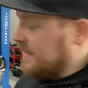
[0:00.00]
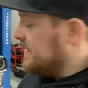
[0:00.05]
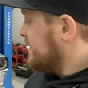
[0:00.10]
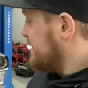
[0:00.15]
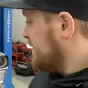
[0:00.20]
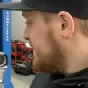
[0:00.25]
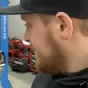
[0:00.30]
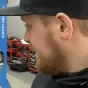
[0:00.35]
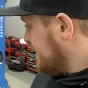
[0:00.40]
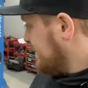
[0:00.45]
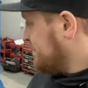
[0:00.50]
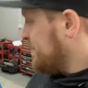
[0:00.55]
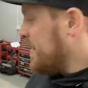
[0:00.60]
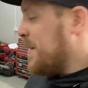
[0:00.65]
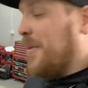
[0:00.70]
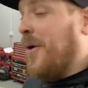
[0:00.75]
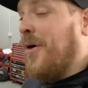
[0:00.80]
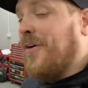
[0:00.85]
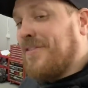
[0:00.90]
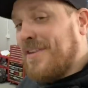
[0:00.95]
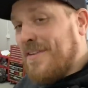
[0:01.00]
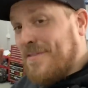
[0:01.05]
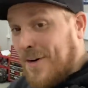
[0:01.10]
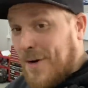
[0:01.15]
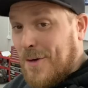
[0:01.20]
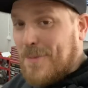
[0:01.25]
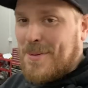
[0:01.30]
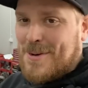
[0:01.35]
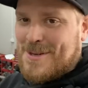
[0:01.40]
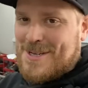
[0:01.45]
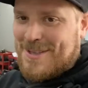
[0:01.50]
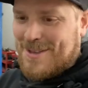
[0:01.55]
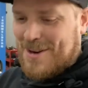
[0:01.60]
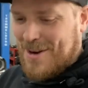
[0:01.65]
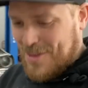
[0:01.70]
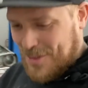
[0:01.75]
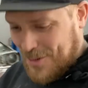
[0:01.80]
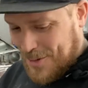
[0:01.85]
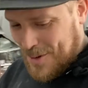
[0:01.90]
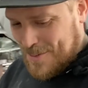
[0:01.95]
It's a bit more of an involved project than
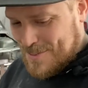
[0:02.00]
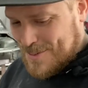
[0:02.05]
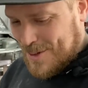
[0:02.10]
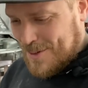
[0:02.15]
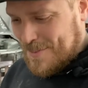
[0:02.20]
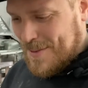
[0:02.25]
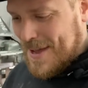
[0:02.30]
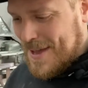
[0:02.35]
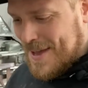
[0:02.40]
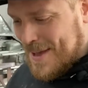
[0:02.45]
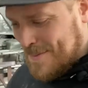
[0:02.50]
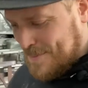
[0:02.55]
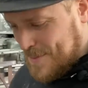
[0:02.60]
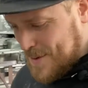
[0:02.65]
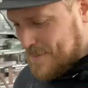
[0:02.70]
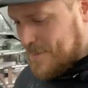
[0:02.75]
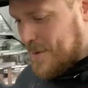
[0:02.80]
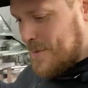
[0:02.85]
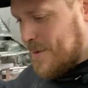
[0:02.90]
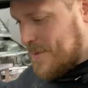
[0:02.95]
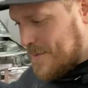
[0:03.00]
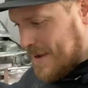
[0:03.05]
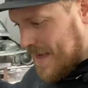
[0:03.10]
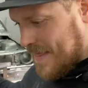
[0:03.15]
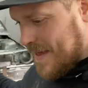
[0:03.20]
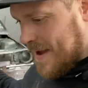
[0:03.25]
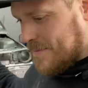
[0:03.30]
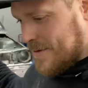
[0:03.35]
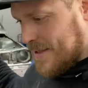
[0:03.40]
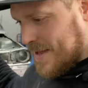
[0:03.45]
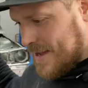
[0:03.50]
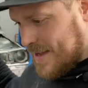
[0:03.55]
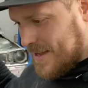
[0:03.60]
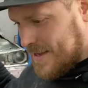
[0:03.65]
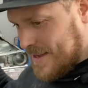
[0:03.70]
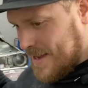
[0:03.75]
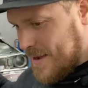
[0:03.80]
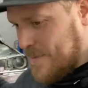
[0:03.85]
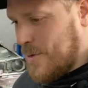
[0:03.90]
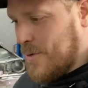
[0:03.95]
I thought it was going to be, but we will get there with it.
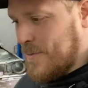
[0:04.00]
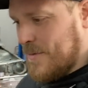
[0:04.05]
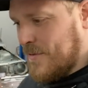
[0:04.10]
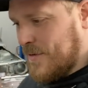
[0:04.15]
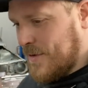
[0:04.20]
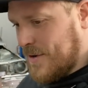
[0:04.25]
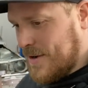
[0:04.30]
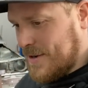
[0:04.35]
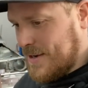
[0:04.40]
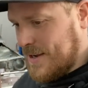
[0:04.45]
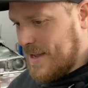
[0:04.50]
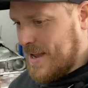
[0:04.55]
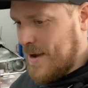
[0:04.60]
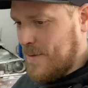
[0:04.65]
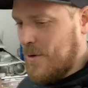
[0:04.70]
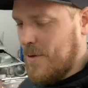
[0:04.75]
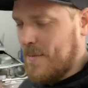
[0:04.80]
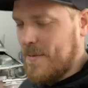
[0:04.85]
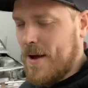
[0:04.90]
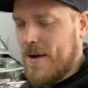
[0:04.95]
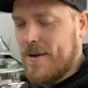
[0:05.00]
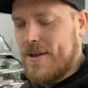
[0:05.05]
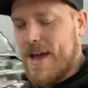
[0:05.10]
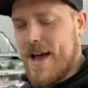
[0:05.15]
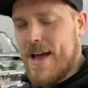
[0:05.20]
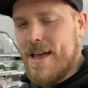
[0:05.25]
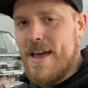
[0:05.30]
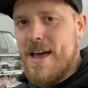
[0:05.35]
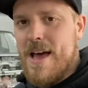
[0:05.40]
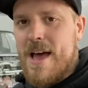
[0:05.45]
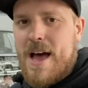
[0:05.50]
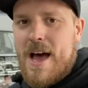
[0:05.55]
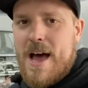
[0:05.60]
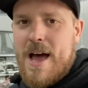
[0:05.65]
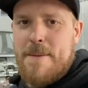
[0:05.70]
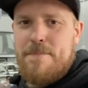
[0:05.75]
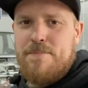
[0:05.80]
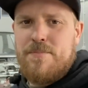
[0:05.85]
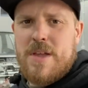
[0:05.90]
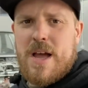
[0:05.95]
It will be fine, it will be okay.
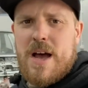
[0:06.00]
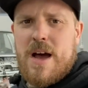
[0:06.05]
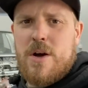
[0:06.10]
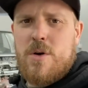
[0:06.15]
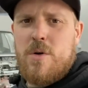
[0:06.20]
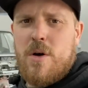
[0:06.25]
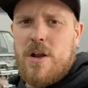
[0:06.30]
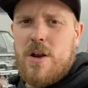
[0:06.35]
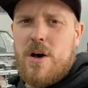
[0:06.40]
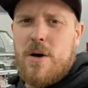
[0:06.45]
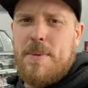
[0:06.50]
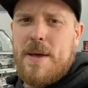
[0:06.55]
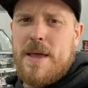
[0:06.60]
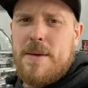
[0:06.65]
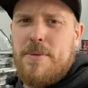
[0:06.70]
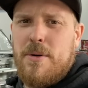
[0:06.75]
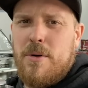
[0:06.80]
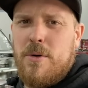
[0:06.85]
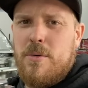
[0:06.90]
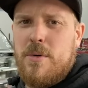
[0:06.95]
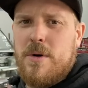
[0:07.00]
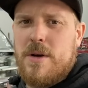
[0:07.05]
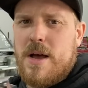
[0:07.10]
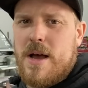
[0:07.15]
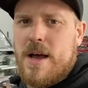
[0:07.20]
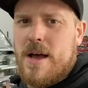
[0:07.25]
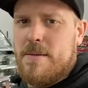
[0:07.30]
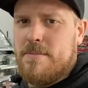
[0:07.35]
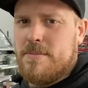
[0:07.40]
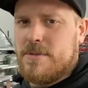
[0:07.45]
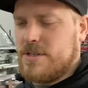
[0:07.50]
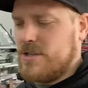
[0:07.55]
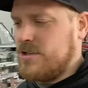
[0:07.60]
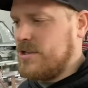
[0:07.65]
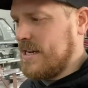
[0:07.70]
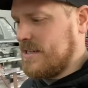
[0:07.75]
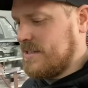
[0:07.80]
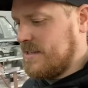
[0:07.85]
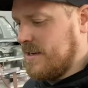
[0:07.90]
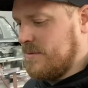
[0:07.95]
Quite a lot of people
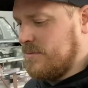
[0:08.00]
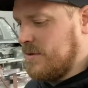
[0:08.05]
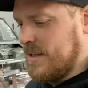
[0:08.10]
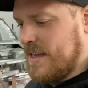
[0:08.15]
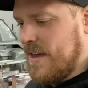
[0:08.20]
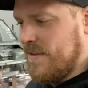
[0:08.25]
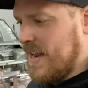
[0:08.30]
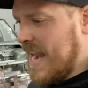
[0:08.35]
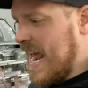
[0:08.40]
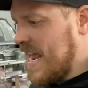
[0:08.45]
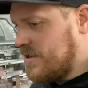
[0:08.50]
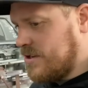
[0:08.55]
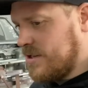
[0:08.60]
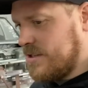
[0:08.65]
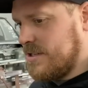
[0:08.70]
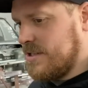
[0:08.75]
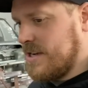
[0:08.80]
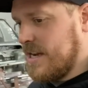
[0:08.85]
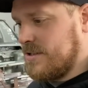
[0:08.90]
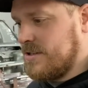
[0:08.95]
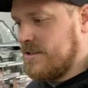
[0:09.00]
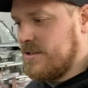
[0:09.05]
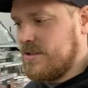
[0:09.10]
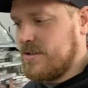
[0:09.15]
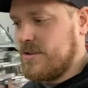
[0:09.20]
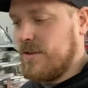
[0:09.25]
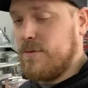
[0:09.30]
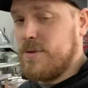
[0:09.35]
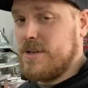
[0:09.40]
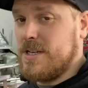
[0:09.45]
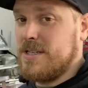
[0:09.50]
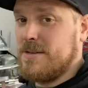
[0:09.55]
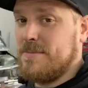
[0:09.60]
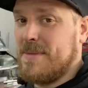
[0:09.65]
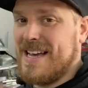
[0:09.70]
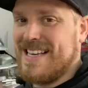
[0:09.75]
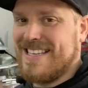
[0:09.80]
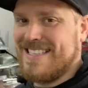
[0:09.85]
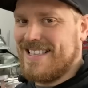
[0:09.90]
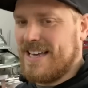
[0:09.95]
suggested, we're giving engine suggestions and stuff, which is
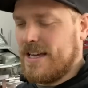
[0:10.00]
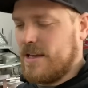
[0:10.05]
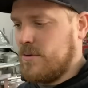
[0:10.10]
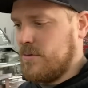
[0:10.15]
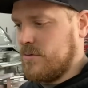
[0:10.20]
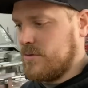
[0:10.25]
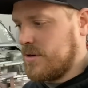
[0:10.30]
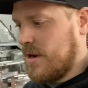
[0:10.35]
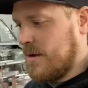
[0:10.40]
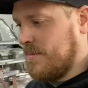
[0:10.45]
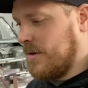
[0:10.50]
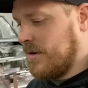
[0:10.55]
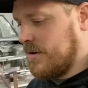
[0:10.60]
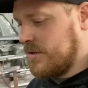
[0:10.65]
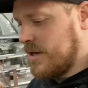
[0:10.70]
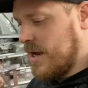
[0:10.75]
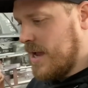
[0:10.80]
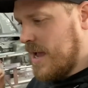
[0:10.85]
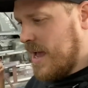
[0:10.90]
amazing. Thank you all so much.